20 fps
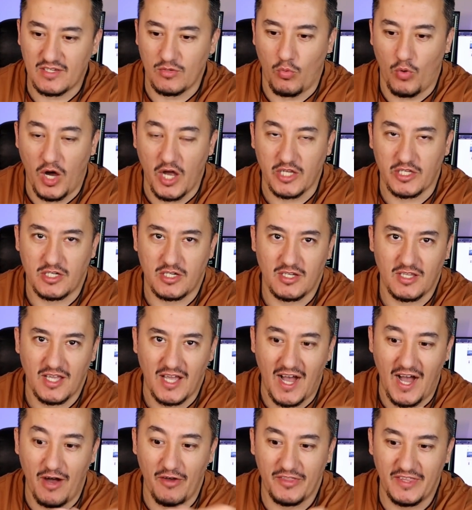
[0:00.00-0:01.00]
Watch
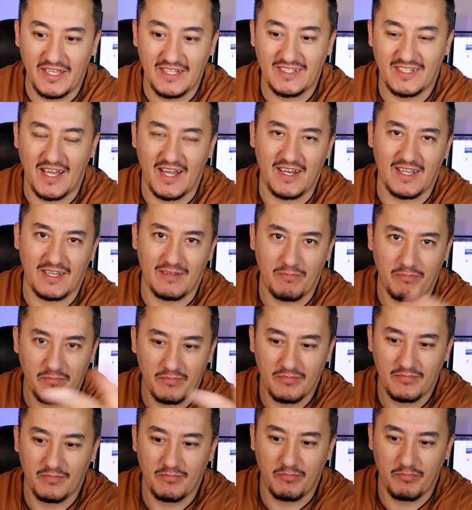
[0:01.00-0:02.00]
how these gonna
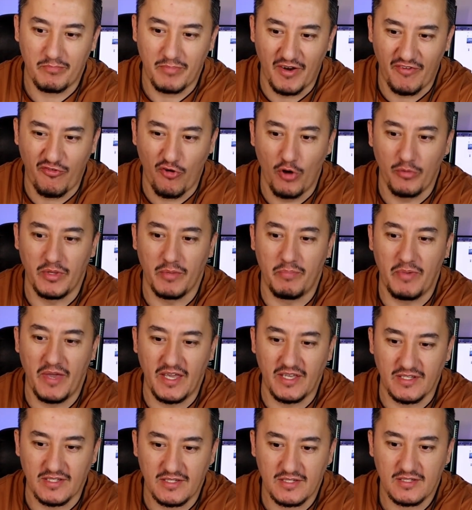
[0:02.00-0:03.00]
perform the
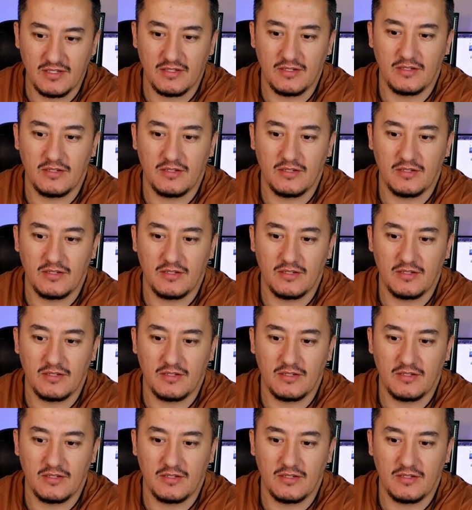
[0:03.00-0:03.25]
bass.